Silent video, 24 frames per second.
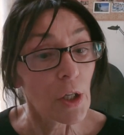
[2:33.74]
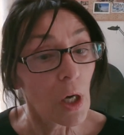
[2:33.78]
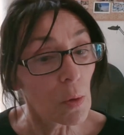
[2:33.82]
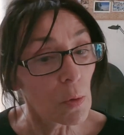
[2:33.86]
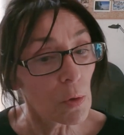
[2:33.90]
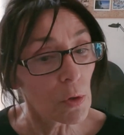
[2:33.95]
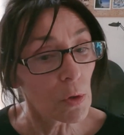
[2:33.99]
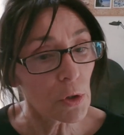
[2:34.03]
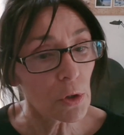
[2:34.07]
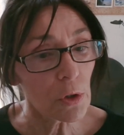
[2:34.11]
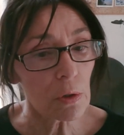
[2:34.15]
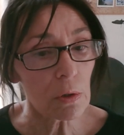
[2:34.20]

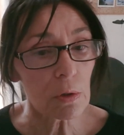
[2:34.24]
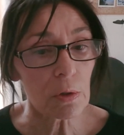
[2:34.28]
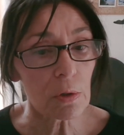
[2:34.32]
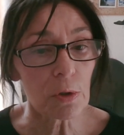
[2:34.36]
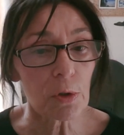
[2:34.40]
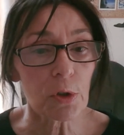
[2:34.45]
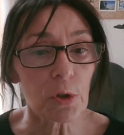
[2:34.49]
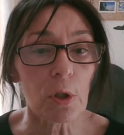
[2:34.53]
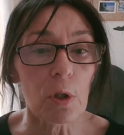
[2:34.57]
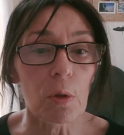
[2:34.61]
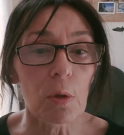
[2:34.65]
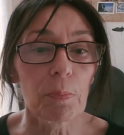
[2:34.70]
Now,
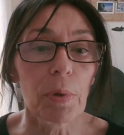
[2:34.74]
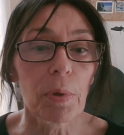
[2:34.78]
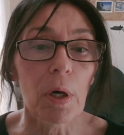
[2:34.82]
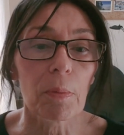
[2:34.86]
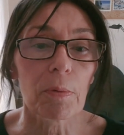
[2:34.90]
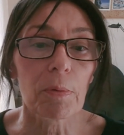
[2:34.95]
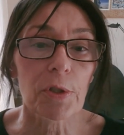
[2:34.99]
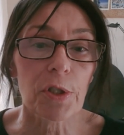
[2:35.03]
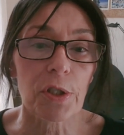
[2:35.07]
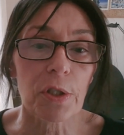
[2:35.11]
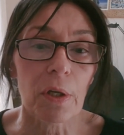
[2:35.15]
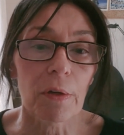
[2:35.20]
Eurocontrol
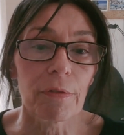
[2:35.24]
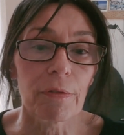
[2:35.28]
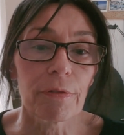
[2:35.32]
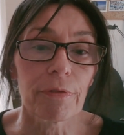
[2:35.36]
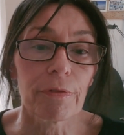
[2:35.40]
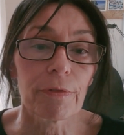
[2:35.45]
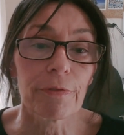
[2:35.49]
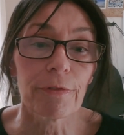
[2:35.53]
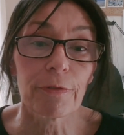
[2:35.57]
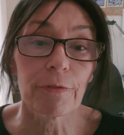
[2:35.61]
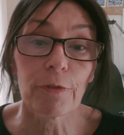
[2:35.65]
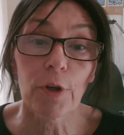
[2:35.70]
published a
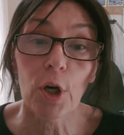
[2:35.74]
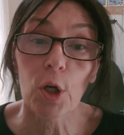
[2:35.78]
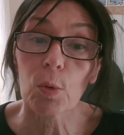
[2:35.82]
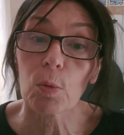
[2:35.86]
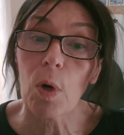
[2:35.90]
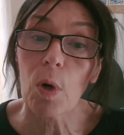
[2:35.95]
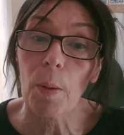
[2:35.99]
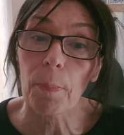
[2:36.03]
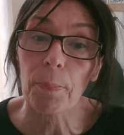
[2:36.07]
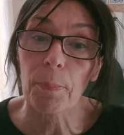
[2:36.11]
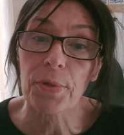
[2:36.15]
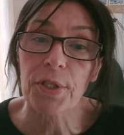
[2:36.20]

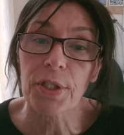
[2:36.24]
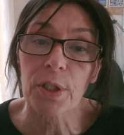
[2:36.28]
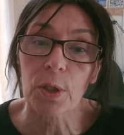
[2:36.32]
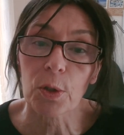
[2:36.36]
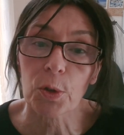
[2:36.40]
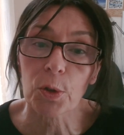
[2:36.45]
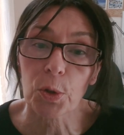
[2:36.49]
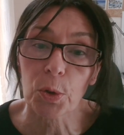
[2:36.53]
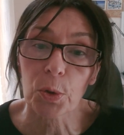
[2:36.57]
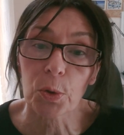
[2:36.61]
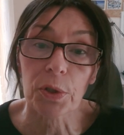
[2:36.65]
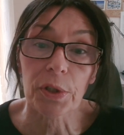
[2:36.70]
follow-up
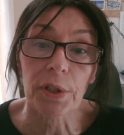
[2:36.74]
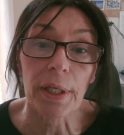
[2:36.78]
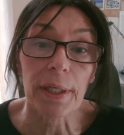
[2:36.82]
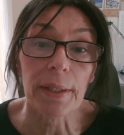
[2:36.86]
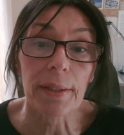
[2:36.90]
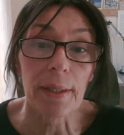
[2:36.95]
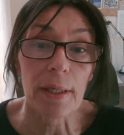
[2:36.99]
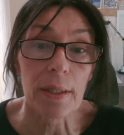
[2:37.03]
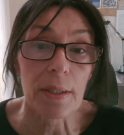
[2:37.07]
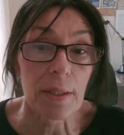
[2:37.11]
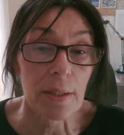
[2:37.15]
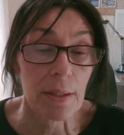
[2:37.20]
C O two
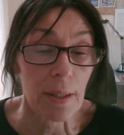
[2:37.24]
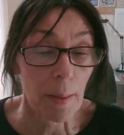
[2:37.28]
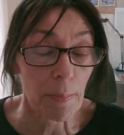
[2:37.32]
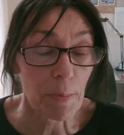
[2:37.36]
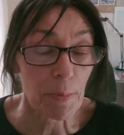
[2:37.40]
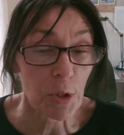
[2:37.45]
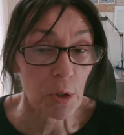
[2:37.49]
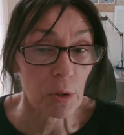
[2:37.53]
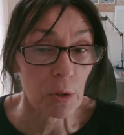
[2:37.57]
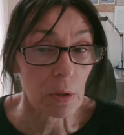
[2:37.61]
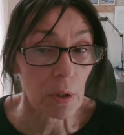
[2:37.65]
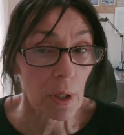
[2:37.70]
data
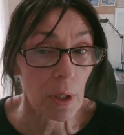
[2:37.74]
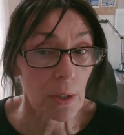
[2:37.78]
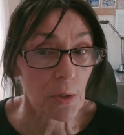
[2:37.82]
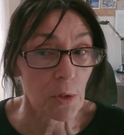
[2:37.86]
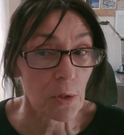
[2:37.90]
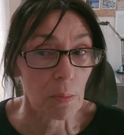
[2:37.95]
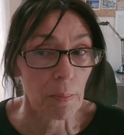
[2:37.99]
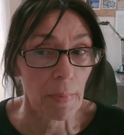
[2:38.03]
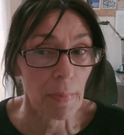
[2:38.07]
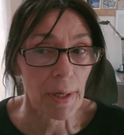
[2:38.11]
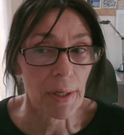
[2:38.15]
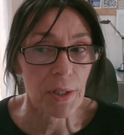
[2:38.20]
snapshot,
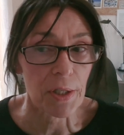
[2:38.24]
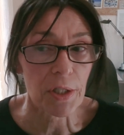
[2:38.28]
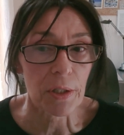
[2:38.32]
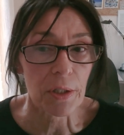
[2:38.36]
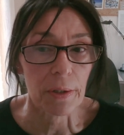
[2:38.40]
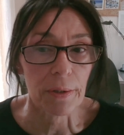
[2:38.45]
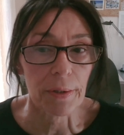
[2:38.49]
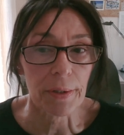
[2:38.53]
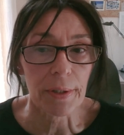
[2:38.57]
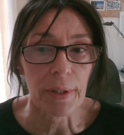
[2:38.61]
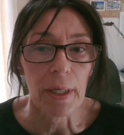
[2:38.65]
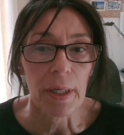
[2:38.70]
as you
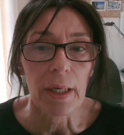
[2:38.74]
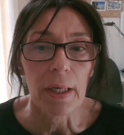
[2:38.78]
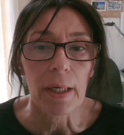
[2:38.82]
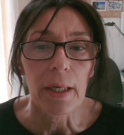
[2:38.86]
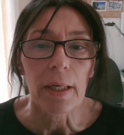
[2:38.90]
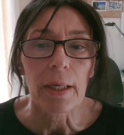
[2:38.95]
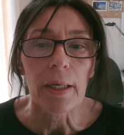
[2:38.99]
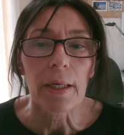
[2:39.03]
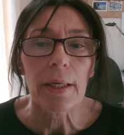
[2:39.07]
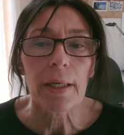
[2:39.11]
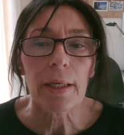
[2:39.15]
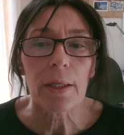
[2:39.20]
mentioned,
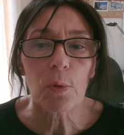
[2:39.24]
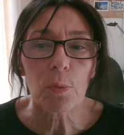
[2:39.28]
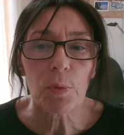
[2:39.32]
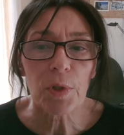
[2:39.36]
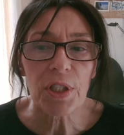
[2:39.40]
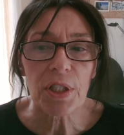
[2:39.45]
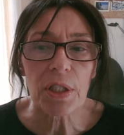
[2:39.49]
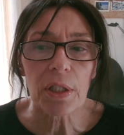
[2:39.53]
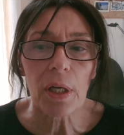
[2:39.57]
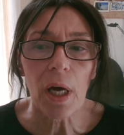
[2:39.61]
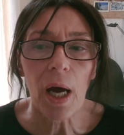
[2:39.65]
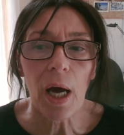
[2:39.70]
in
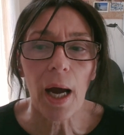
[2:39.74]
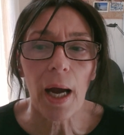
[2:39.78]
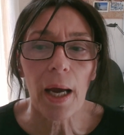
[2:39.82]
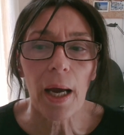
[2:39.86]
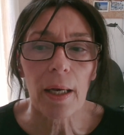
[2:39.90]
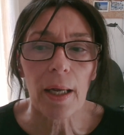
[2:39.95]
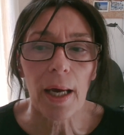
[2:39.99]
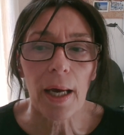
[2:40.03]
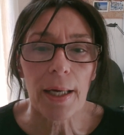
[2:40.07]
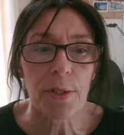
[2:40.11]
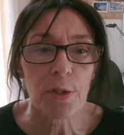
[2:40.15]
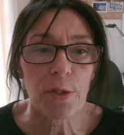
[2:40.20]
which it
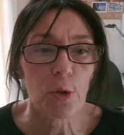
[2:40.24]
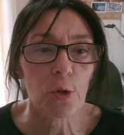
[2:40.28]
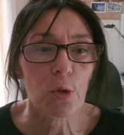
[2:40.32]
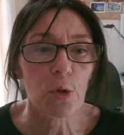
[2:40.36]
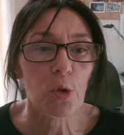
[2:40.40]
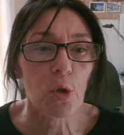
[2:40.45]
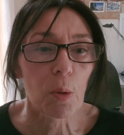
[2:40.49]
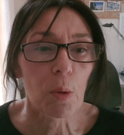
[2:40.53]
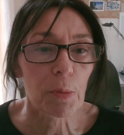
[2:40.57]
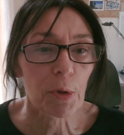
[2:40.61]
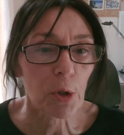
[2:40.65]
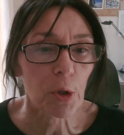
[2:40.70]
highlights the
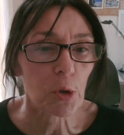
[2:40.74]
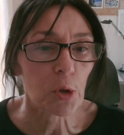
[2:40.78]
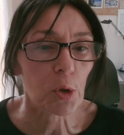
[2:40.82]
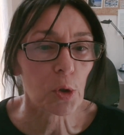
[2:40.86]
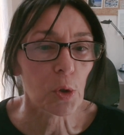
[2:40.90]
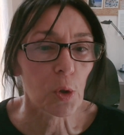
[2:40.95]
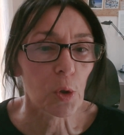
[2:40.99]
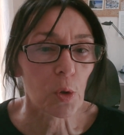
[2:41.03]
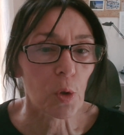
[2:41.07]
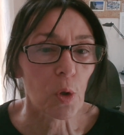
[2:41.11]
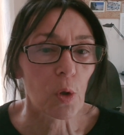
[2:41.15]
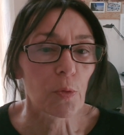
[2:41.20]

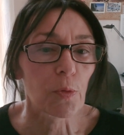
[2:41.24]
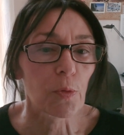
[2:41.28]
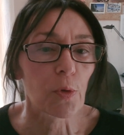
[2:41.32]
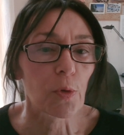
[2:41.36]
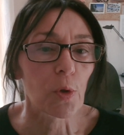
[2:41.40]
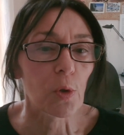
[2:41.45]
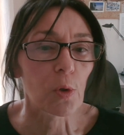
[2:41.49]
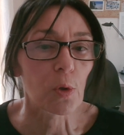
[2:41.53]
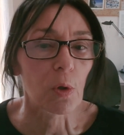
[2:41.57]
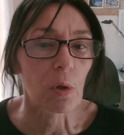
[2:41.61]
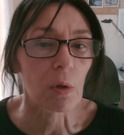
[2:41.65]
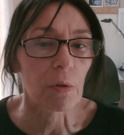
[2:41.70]
dominant role of
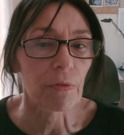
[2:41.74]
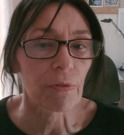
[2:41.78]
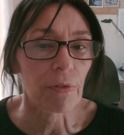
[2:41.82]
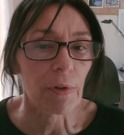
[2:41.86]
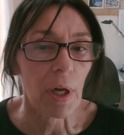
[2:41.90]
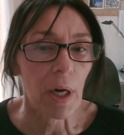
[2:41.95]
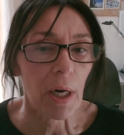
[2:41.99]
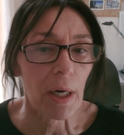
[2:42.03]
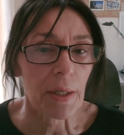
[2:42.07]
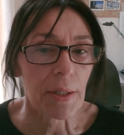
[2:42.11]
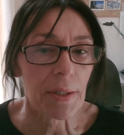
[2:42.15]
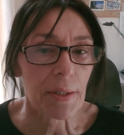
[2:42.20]
long-haul
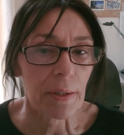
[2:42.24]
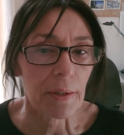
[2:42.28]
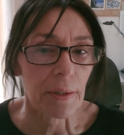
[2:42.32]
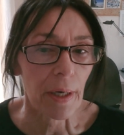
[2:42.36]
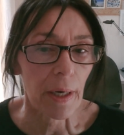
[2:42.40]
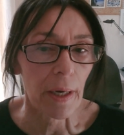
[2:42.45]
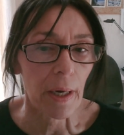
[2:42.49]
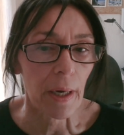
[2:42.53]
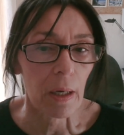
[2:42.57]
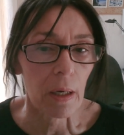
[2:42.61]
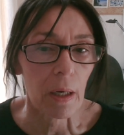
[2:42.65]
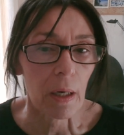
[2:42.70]
flights in
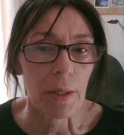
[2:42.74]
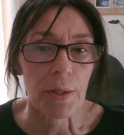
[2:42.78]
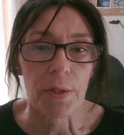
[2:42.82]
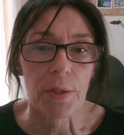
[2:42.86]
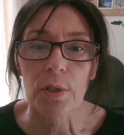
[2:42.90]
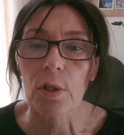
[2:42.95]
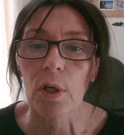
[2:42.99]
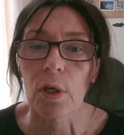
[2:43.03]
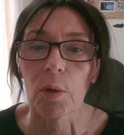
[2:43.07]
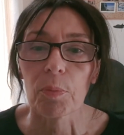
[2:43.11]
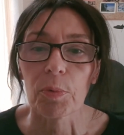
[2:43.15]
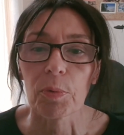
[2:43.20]

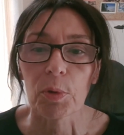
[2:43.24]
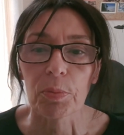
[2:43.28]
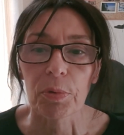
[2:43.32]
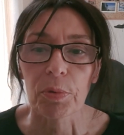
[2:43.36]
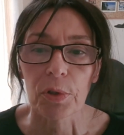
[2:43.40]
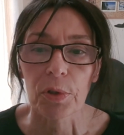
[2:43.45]
airlines' carbon